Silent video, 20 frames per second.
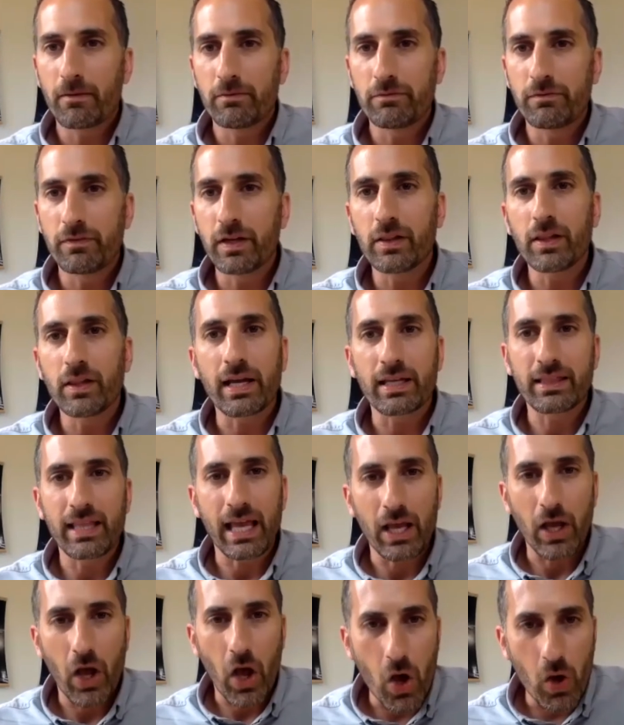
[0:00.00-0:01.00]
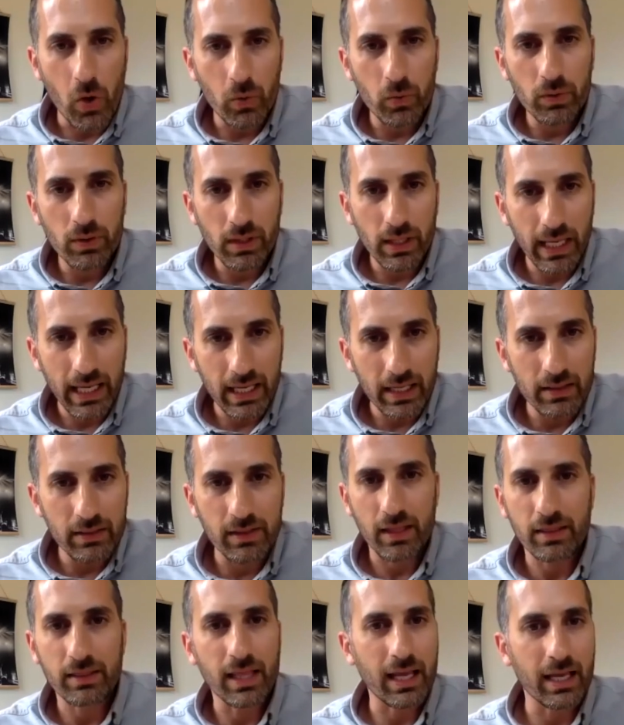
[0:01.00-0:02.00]
feel like they own land
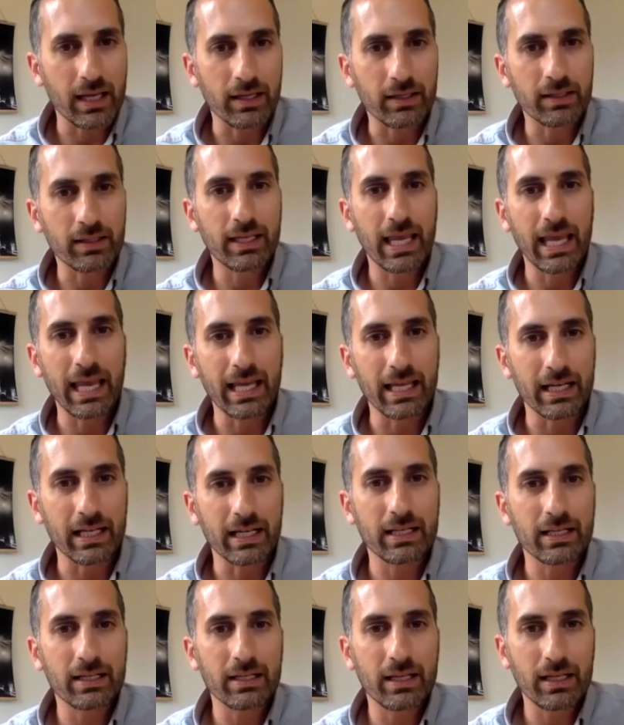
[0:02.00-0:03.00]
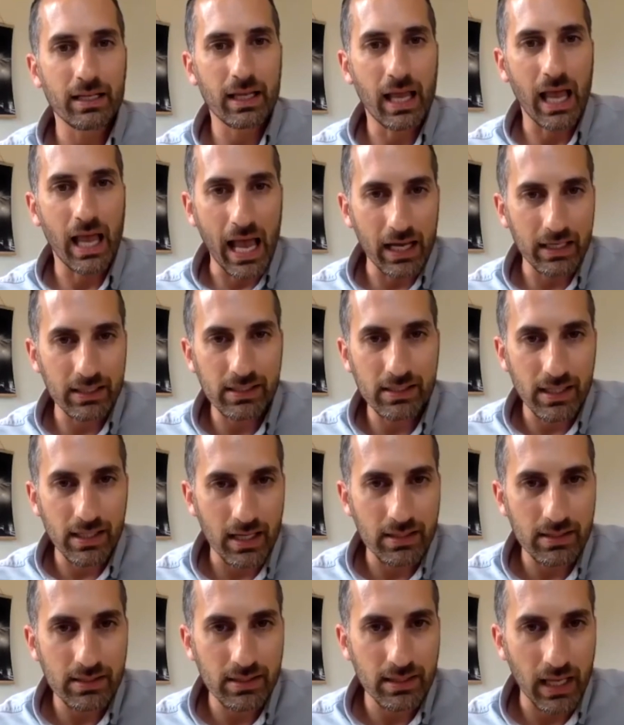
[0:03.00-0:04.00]
that they can't
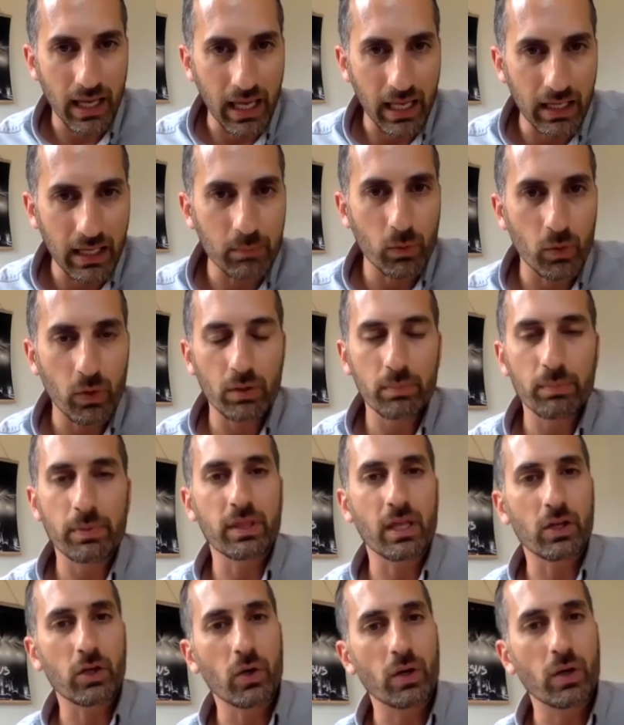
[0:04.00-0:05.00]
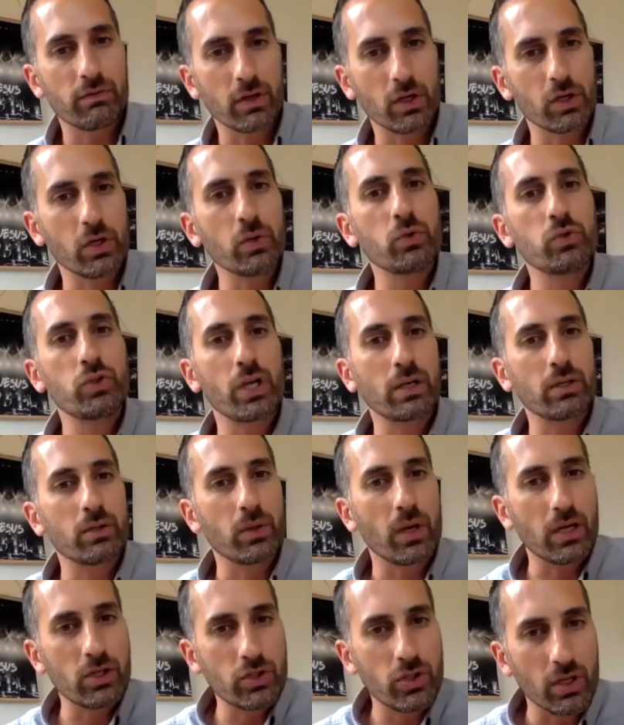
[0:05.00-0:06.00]
access anymore. But then you have a new
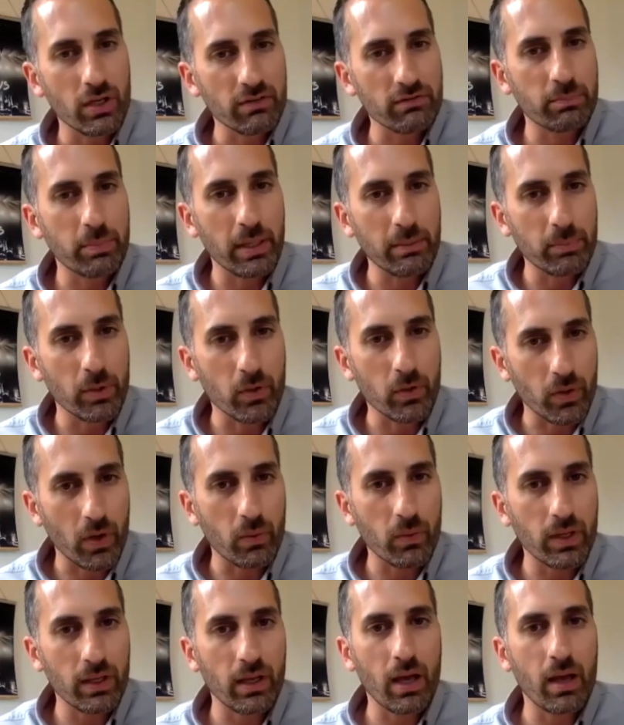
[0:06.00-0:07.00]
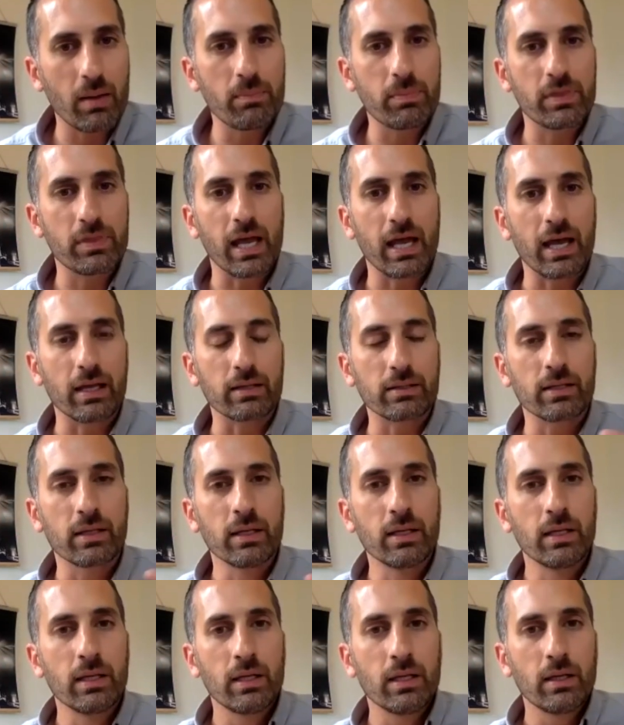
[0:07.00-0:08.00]
generation of people growing up that
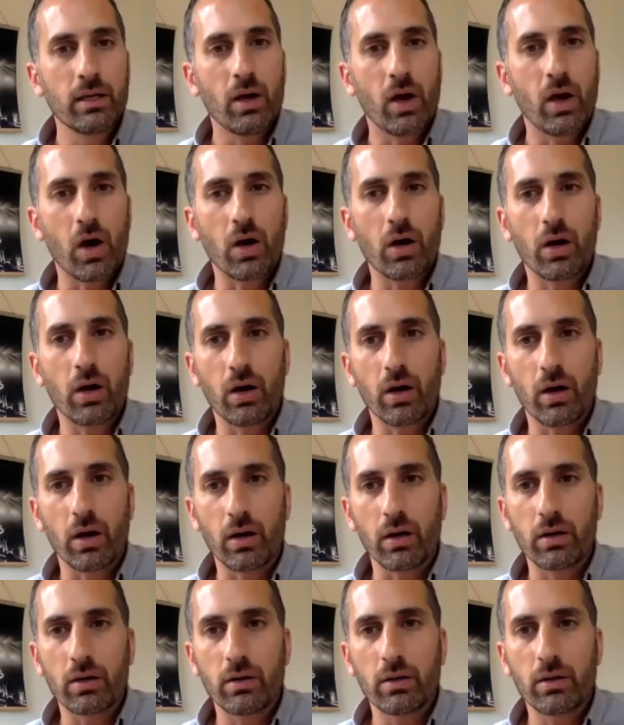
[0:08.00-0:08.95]
are